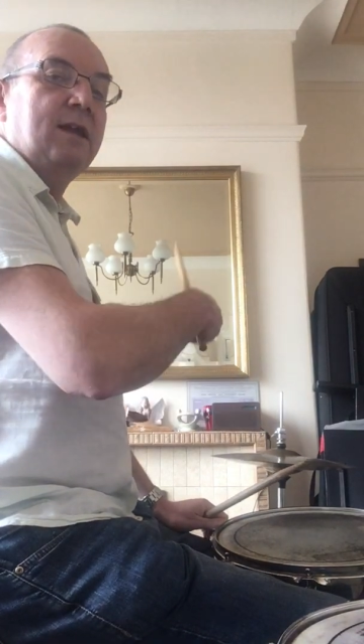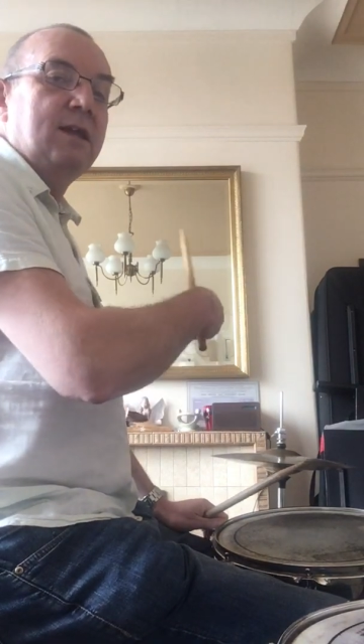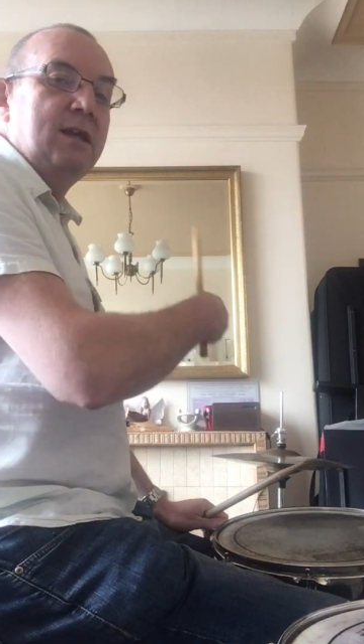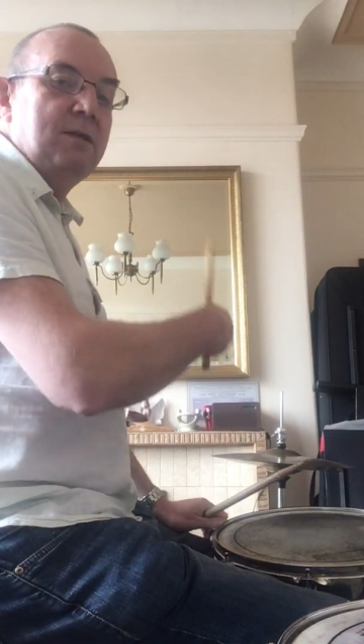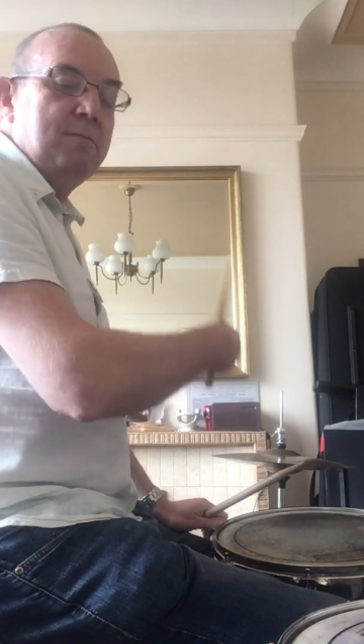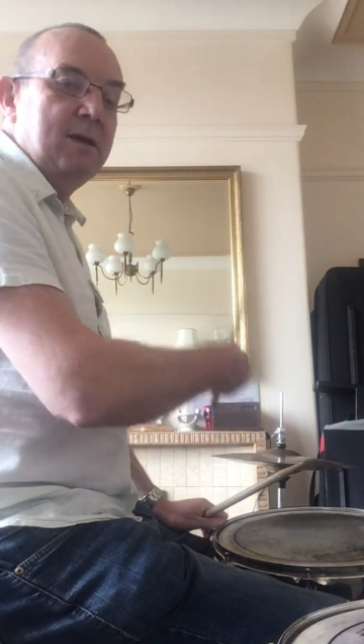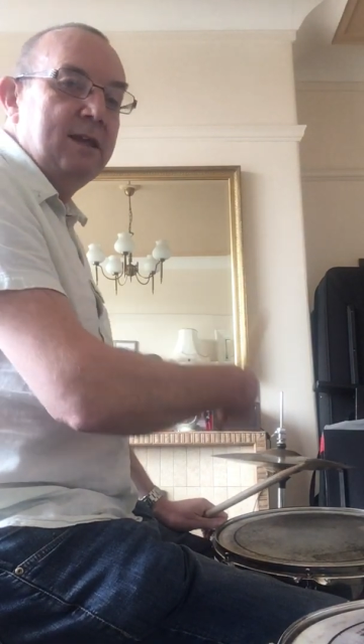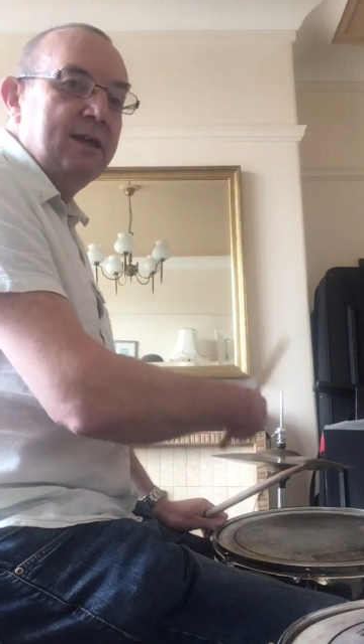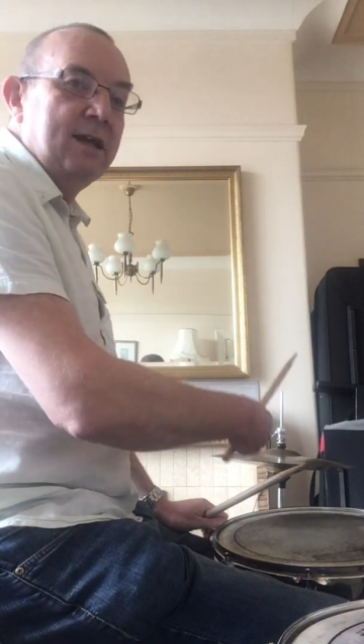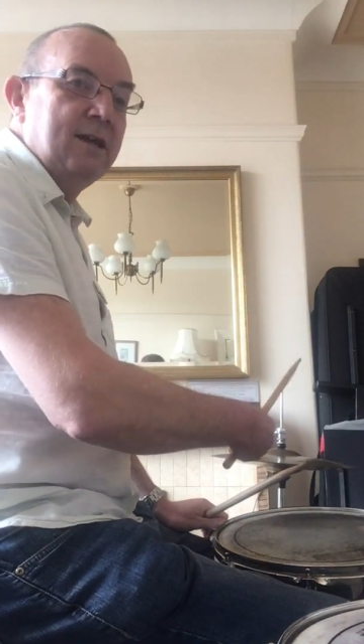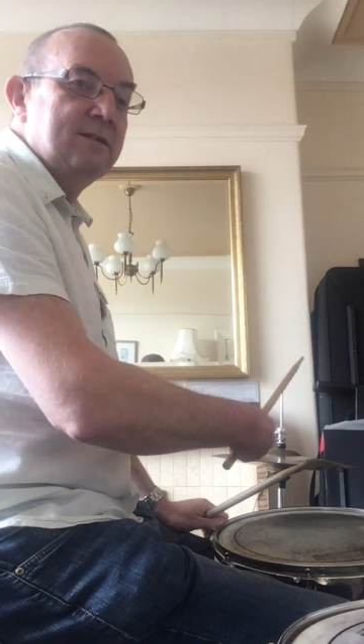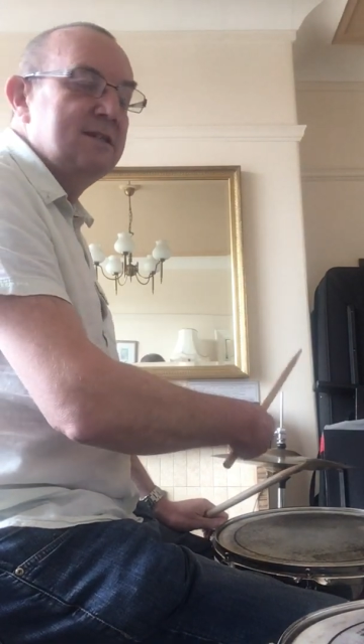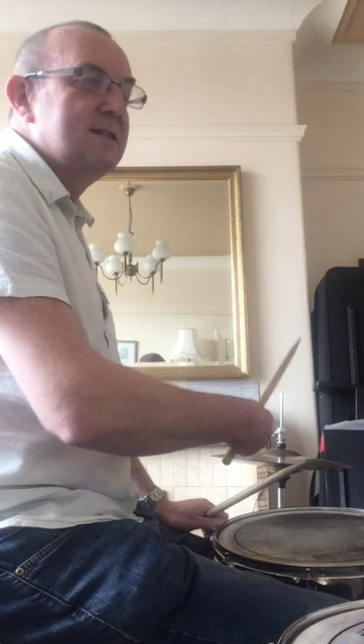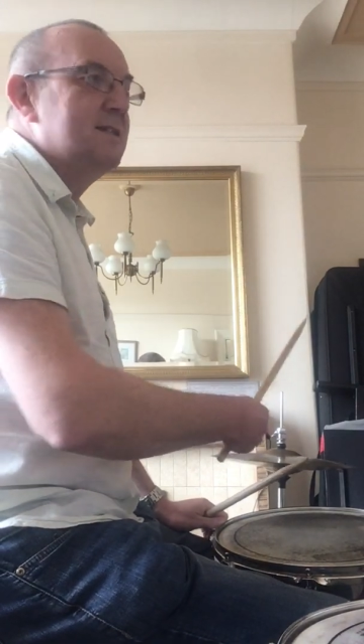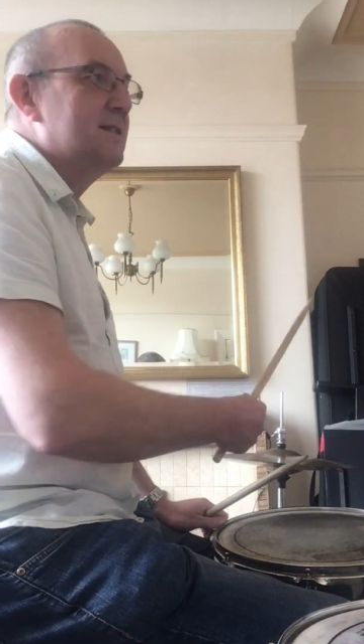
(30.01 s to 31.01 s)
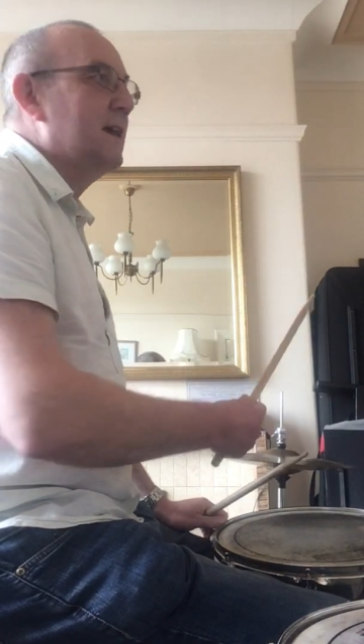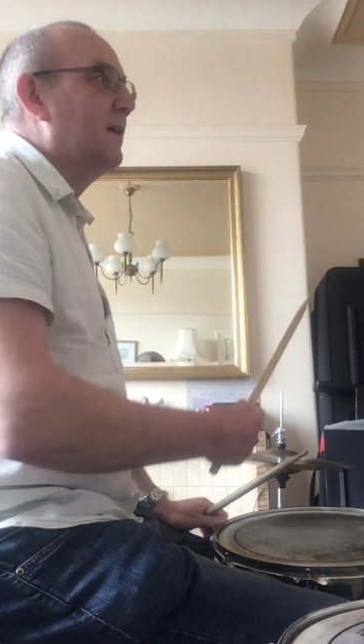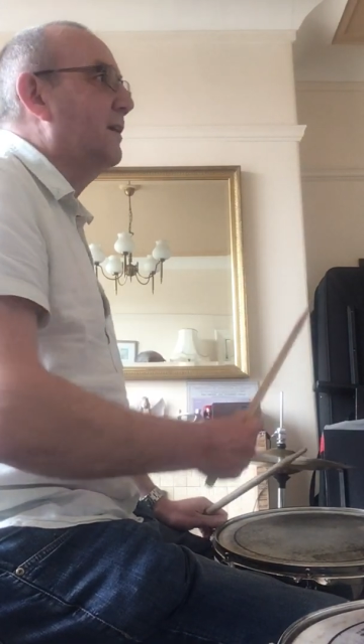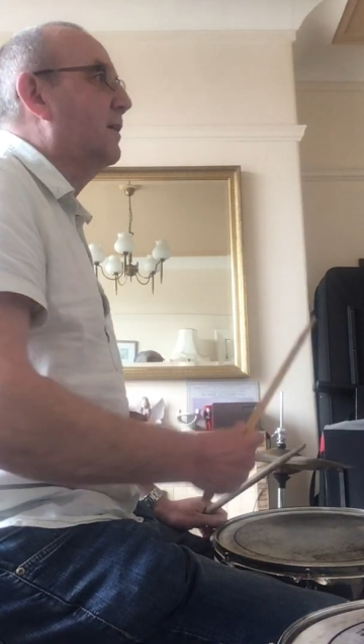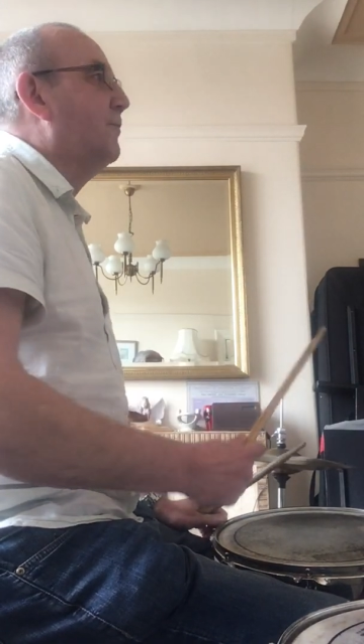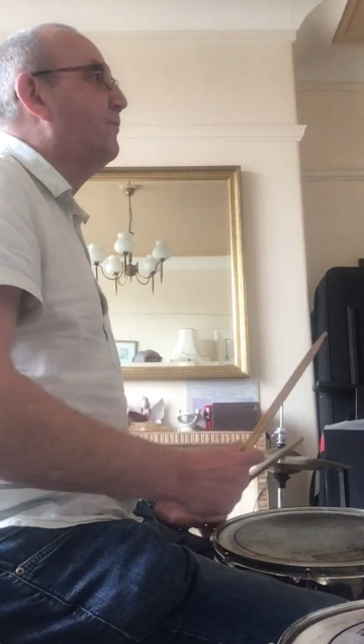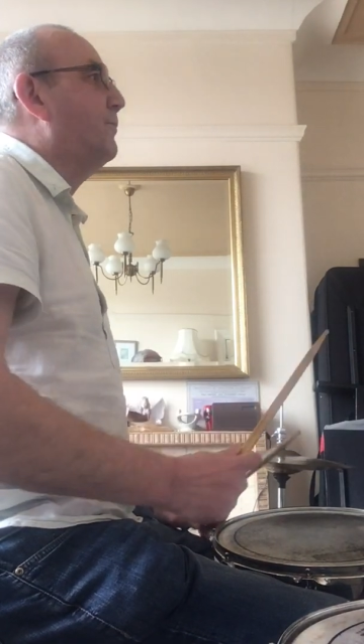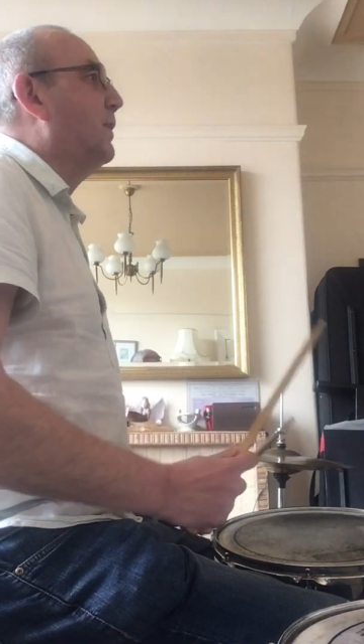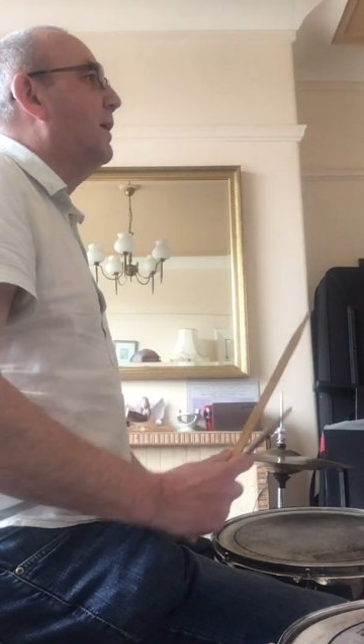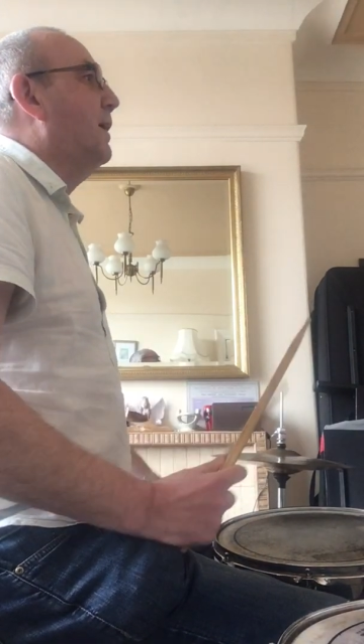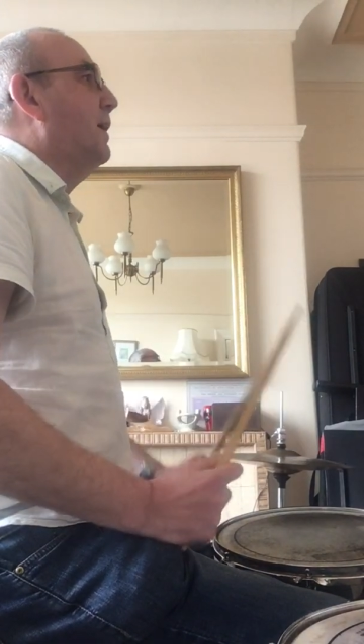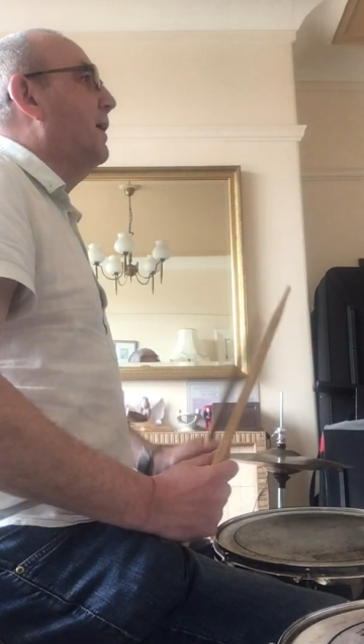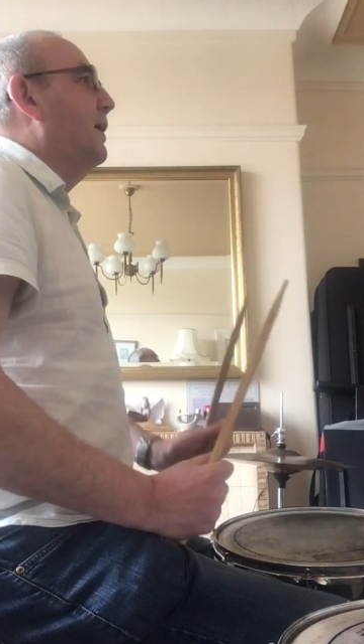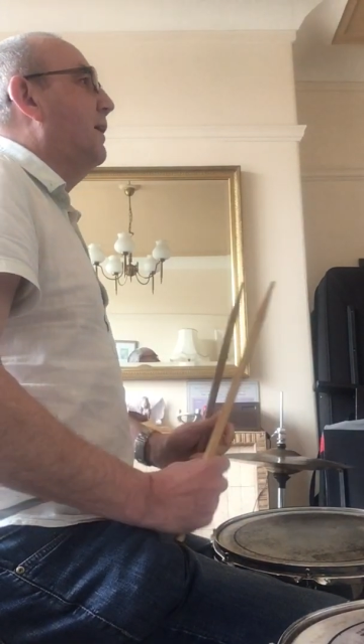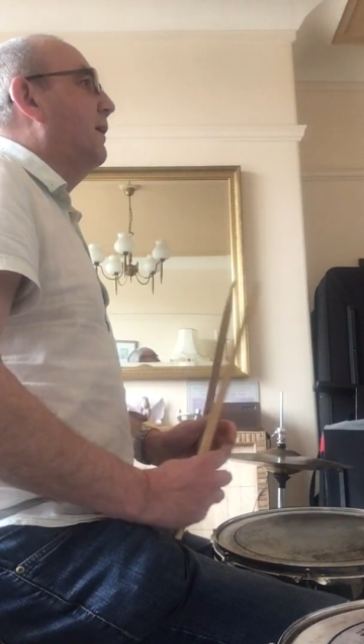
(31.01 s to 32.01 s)
Keep it nice and steady.
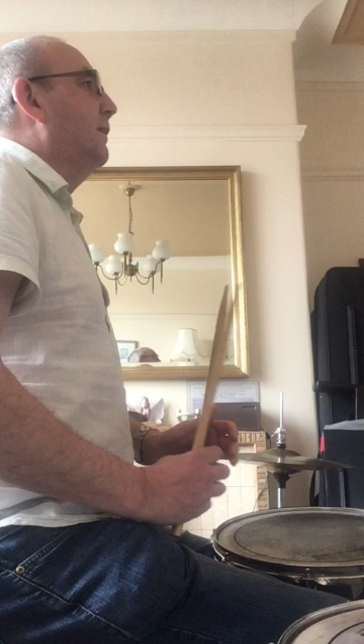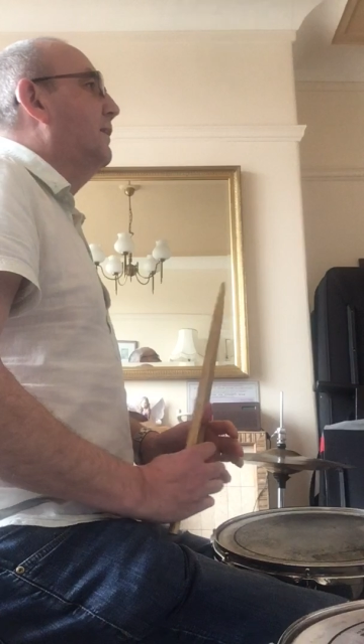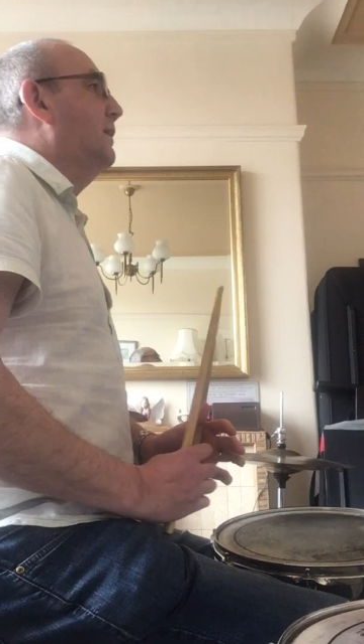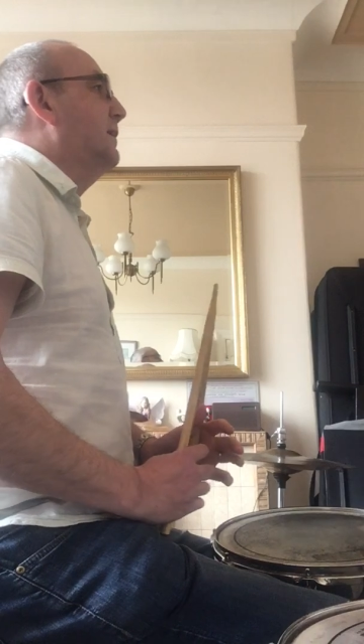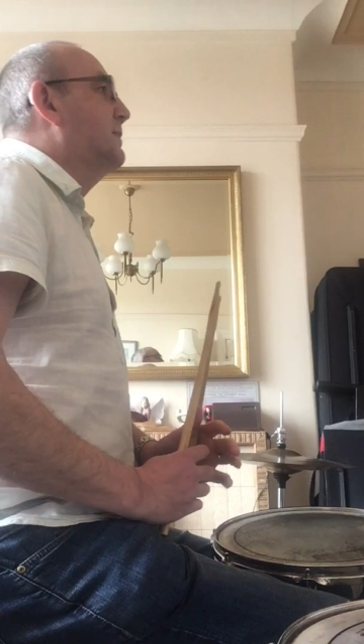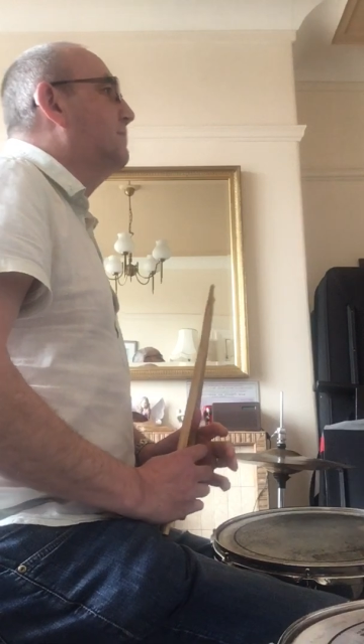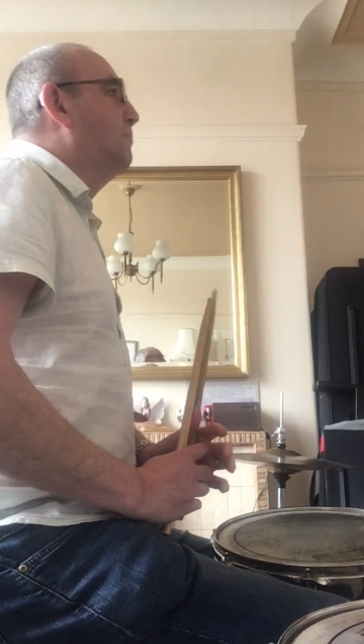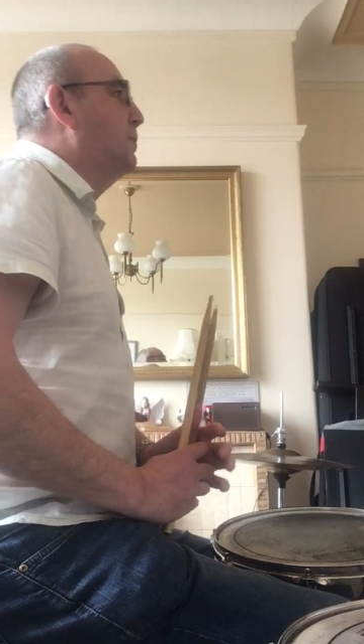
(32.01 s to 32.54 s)
This